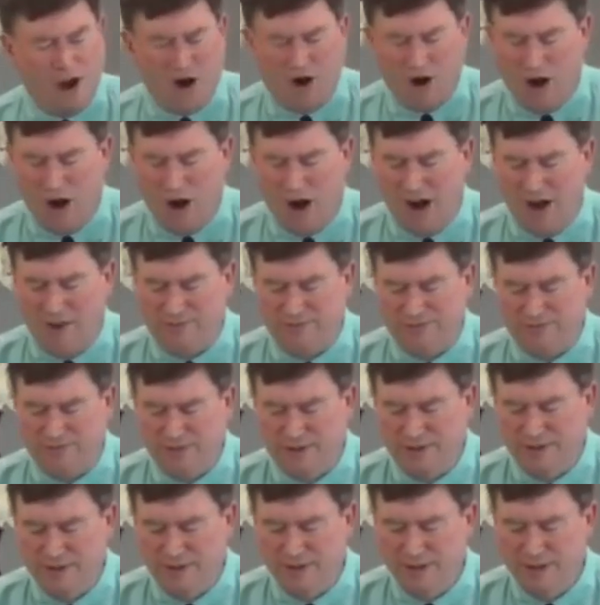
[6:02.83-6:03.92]
off.
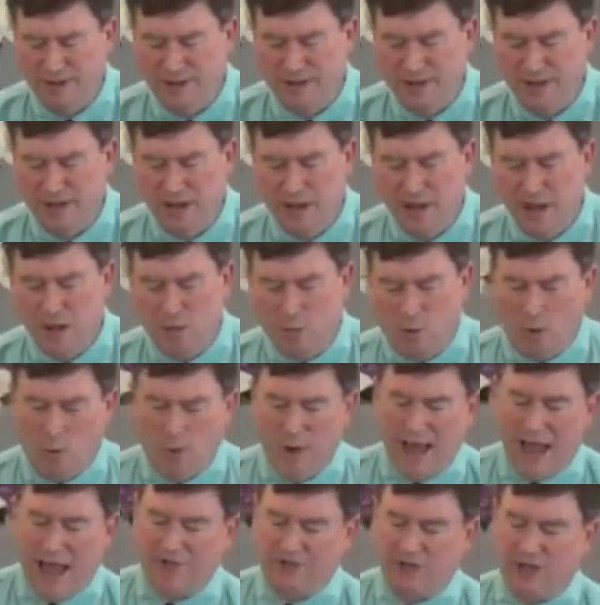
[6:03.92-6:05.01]
What we
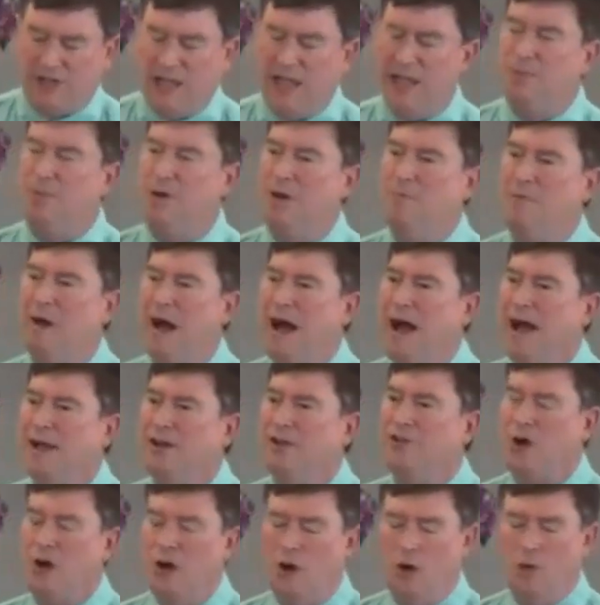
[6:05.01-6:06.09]
have to keep in mind,
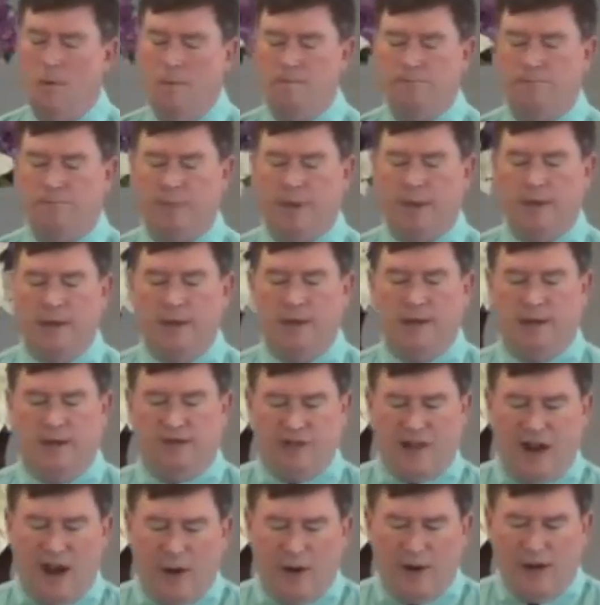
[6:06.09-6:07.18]
though, is
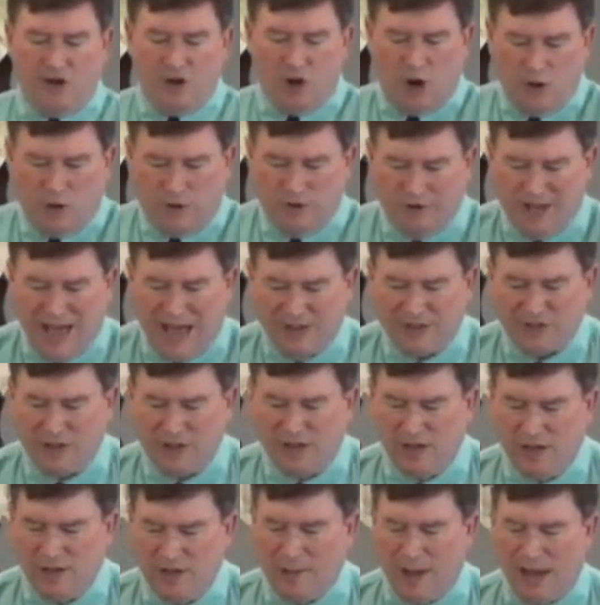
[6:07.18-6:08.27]
that our eternal
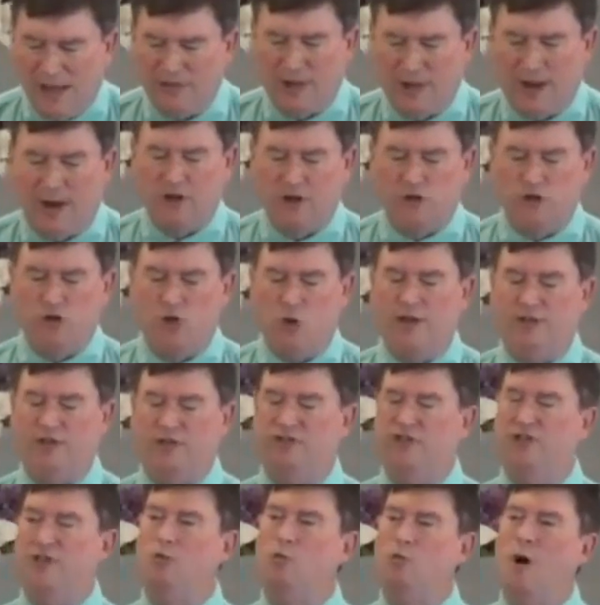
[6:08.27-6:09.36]
destiny depends on our
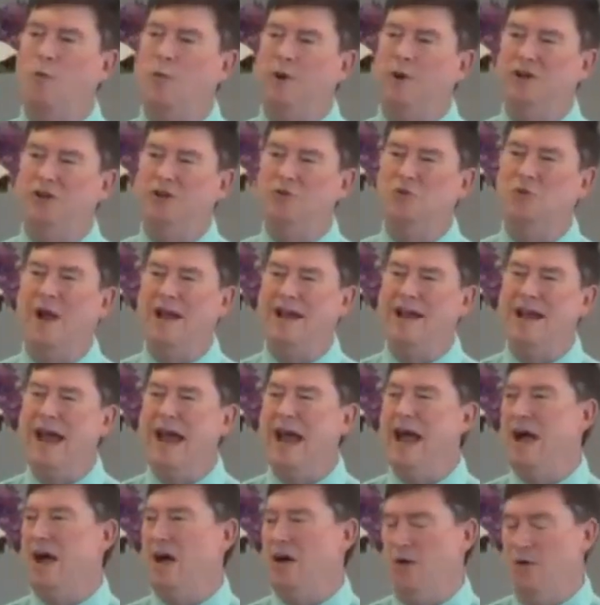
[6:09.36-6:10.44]
choices and what we do right
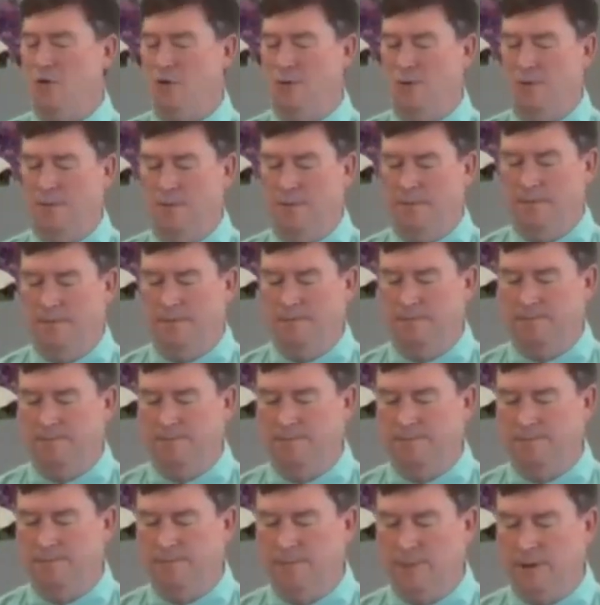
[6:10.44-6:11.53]
now.
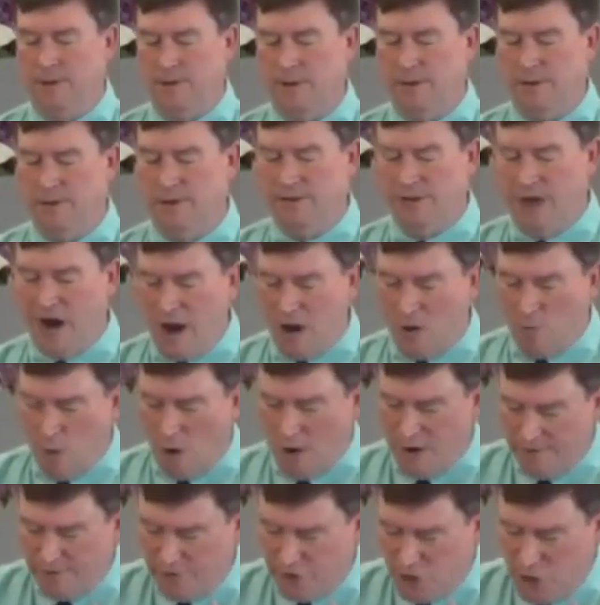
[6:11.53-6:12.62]
There are one
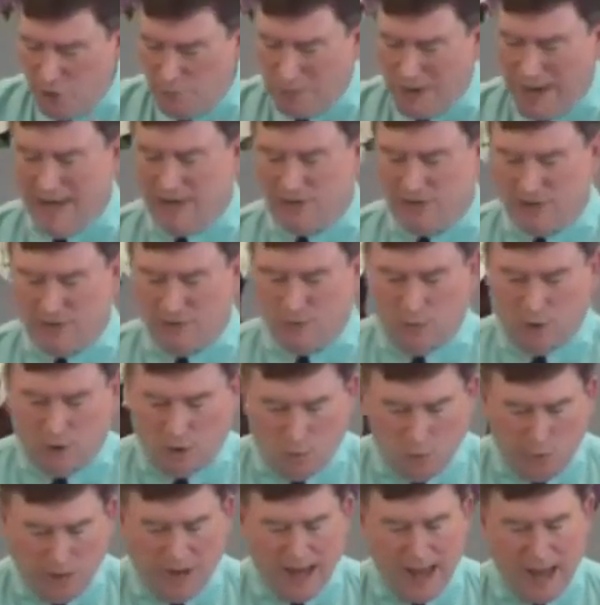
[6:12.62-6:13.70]
of two places where
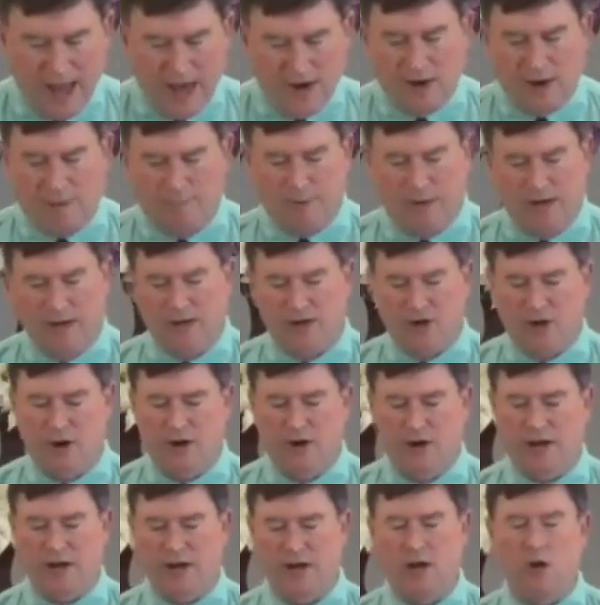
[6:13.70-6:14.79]
we end up in
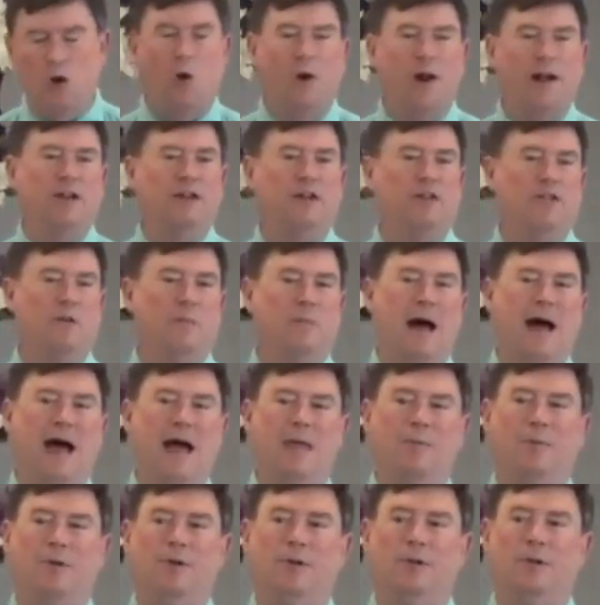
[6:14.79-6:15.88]
eternity according to the Bible.